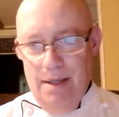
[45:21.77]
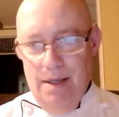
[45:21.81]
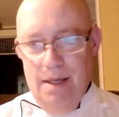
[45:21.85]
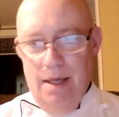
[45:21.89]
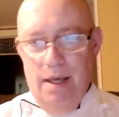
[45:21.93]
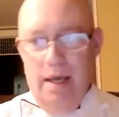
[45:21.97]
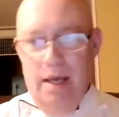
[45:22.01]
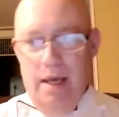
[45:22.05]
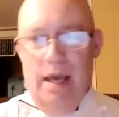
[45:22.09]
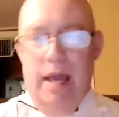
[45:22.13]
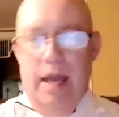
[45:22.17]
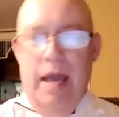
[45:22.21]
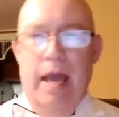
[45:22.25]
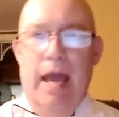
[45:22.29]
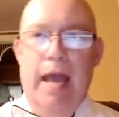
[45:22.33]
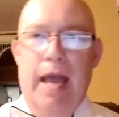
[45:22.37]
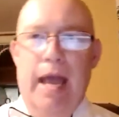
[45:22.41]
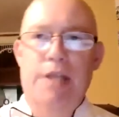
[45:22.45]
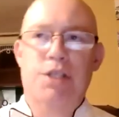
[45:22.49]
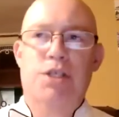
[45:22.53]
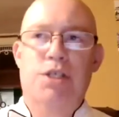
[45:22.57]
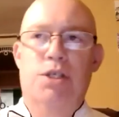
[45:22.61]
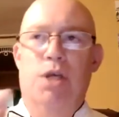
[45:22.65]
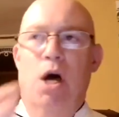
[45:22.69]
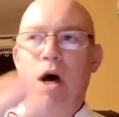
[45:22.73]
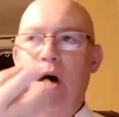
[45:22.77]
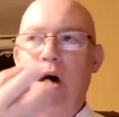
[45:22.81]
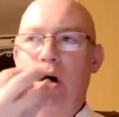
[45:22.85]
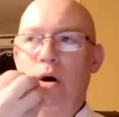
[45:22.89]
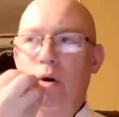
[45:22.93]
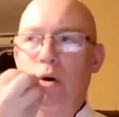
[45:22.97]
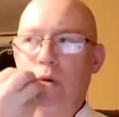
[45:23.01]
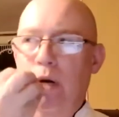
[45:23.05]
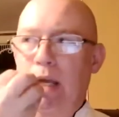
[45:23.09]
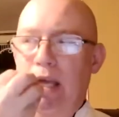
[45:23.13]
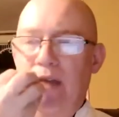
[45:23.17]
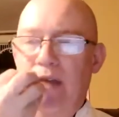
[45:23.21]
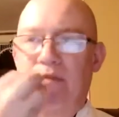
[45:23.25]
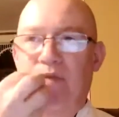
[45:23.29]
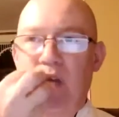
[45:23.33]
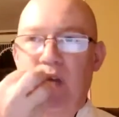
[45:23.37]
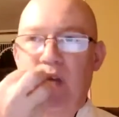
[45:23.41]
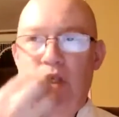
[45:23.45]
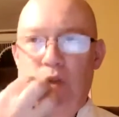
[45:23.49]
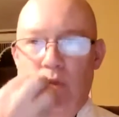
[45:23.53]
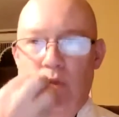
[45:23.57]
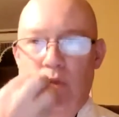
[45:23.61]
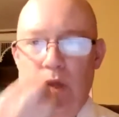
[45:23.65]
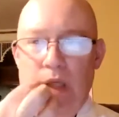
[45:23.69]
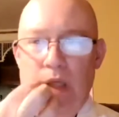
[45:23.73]
Okay. And so if
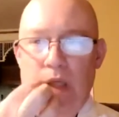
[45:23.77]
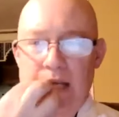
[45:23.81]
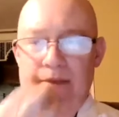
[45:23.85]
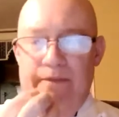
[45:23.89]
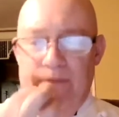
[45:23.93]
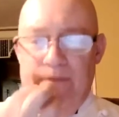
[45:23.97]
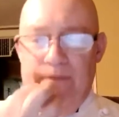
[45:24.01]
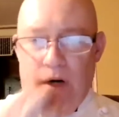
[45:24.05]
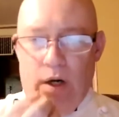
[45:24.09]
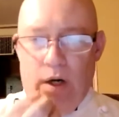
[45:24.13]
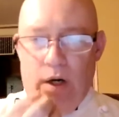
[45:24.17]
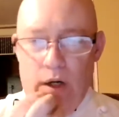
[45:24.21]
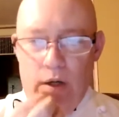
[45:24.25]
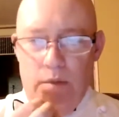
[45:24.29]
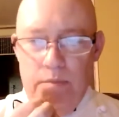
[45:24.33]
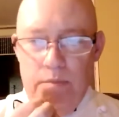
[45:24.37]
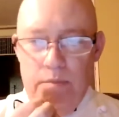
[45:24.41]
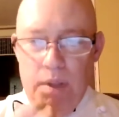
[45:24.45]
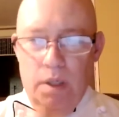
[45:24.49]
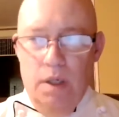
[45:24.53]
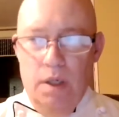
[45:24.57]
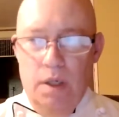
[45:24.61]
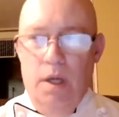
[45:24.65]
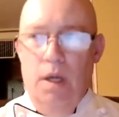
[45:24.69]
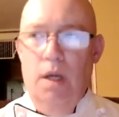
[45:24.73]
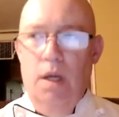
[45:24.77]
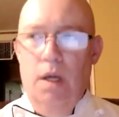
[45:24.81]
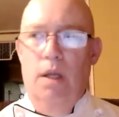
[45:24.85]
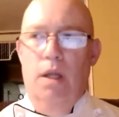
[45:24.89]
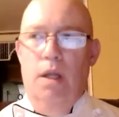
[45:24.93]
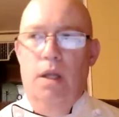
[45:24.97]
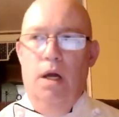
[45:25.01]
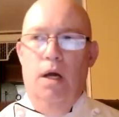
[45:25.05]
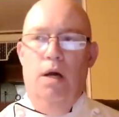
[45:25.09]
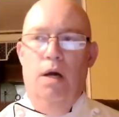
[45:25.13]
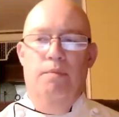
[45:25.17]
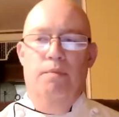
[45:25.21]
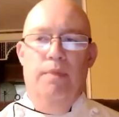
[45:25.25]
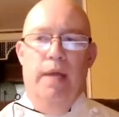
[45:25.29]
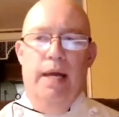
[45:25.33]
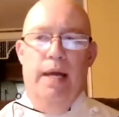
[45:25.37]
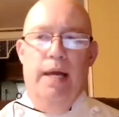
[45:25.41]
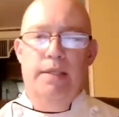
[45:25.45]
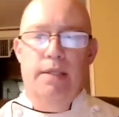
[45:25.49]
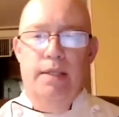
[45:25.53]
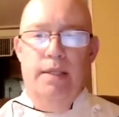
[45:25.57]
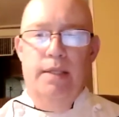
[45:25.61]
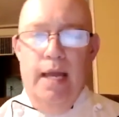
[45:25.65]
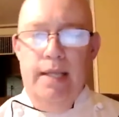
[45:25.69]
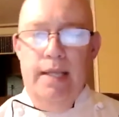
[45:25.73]
it's really firm,
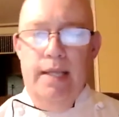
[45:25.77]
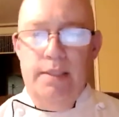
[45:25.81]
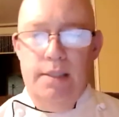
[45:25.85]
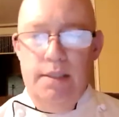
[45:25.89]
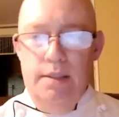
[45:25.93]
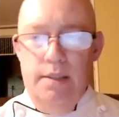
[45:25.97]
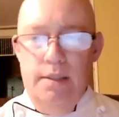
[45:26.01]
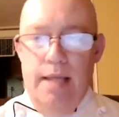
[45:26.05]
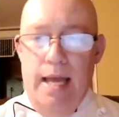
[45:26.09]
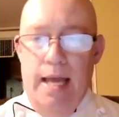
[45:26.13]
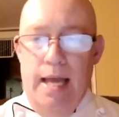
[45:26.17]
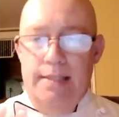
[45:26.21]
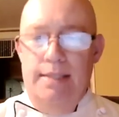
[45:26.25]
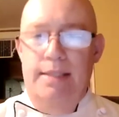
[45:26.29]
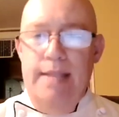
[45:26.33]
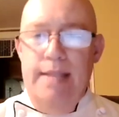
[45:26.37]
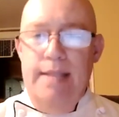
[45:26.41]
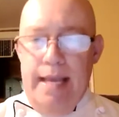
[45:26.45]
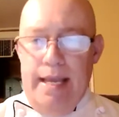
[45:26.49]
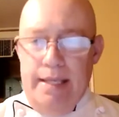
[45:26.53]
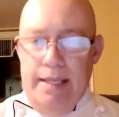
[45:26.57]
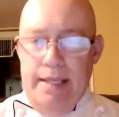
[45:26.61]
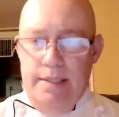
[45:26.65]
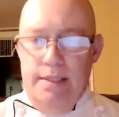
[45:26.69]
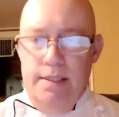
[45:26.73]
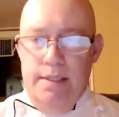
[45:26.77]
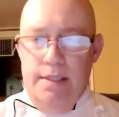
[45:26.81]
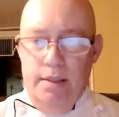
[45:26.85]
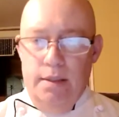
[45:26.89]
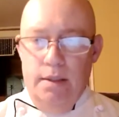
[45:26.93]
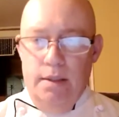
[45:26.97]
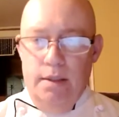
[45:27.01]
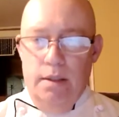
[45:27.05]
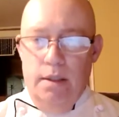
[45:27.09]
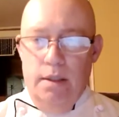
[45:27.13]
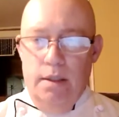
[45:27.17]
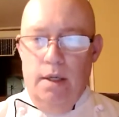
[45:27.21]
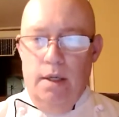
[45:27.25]
that's dense.